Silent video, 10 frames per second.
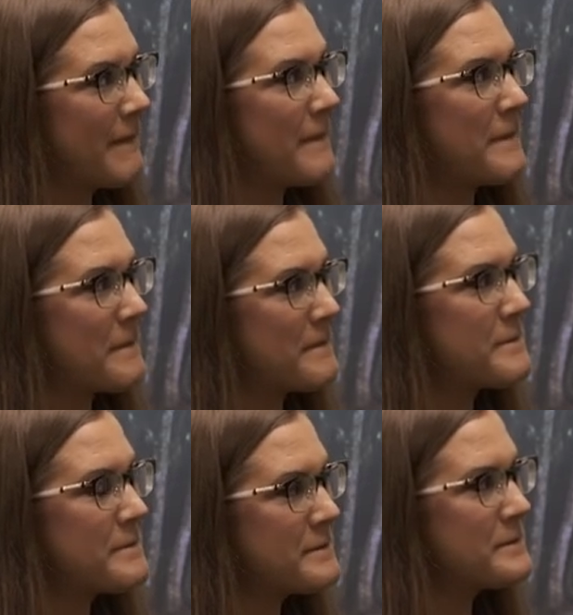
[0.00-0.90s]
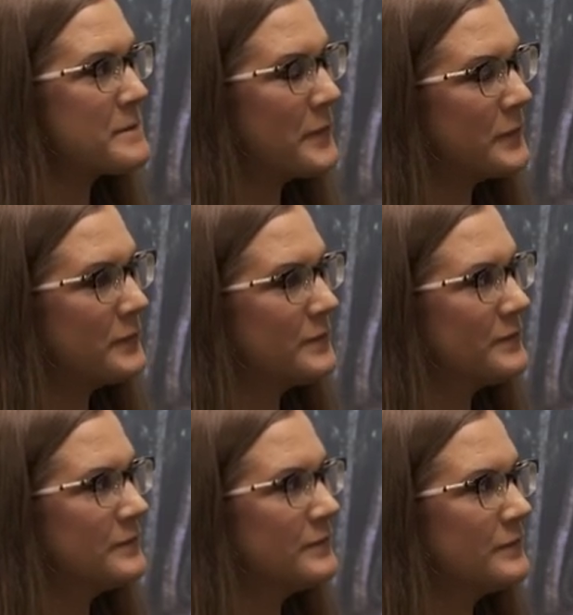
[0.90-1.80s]

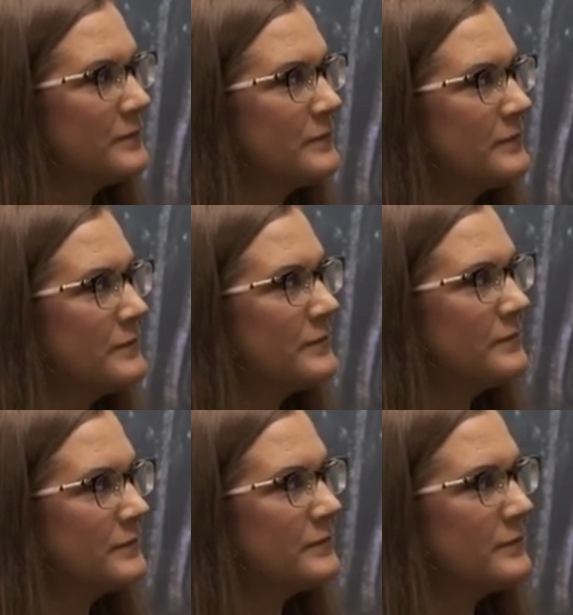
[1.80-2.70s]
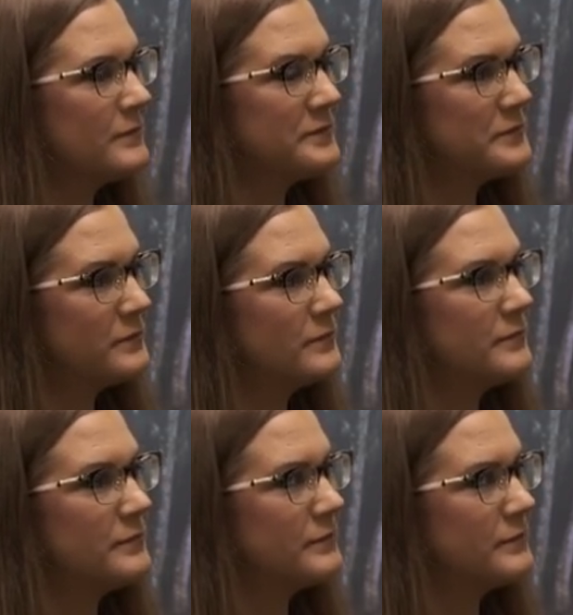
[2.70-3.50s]
No words are spoken by the person on screen.